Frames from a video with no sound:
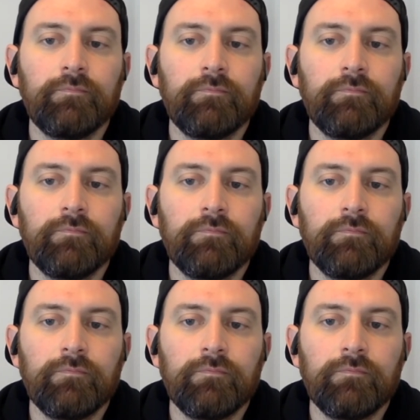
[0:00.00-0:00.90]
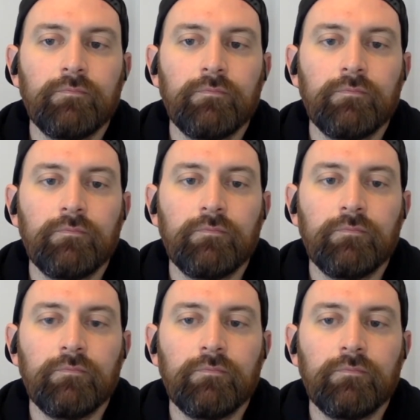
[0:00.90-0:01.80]

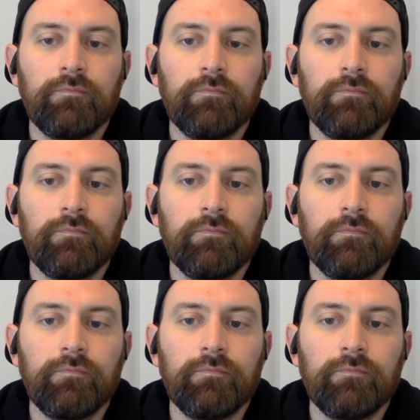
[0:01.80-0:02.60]
(silent)